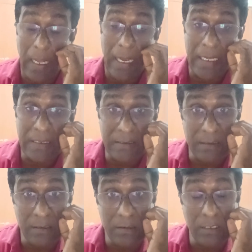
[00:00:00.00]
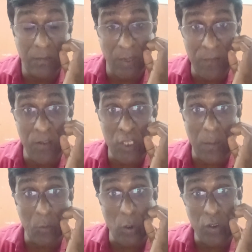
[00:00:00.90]
And the one which I
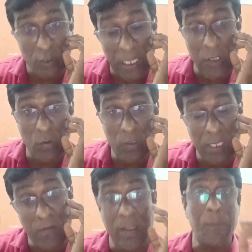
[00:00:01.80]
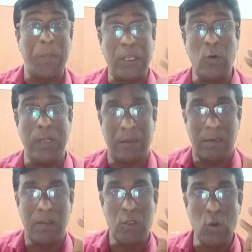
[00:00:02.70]
am going to tell you, it is very
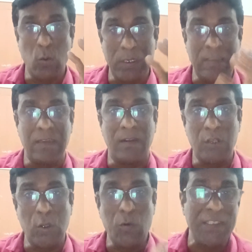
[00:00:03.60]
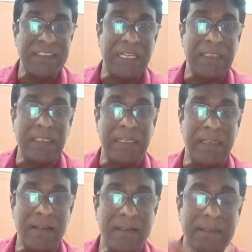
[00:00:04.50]
peculiar. You would say that it
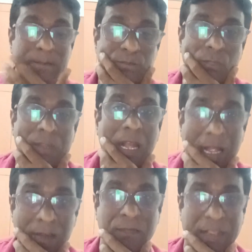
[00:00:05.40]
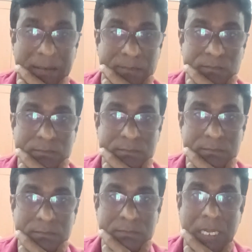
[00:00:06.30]
is unfair,
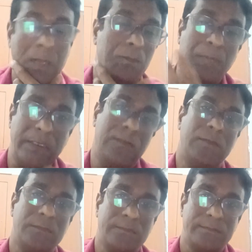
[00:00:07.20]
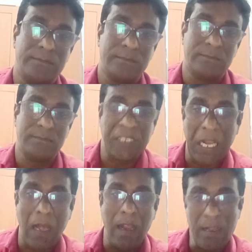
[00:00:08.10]
but
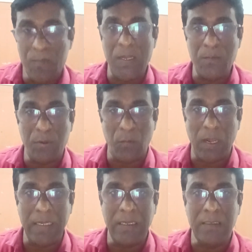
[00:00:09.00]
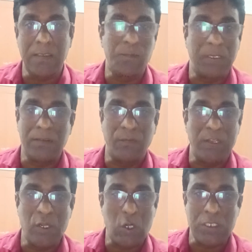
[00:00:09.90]
law has been provided, but we
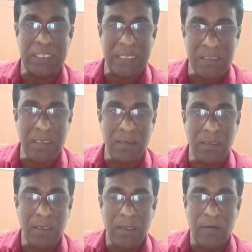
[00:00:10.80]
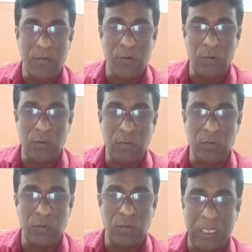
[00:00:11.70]
cannot change it.
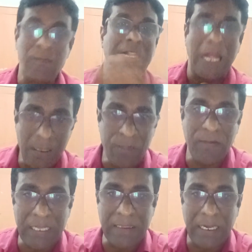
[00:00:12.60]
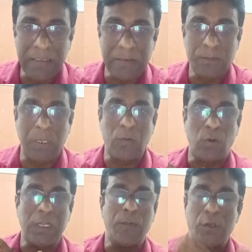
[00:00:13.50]
So even I feel that, but
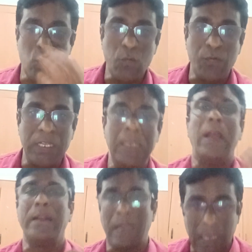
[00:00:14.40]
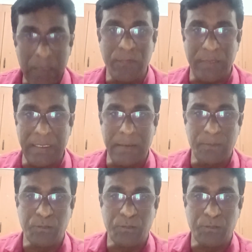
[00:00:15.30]
whatever you feel and I feel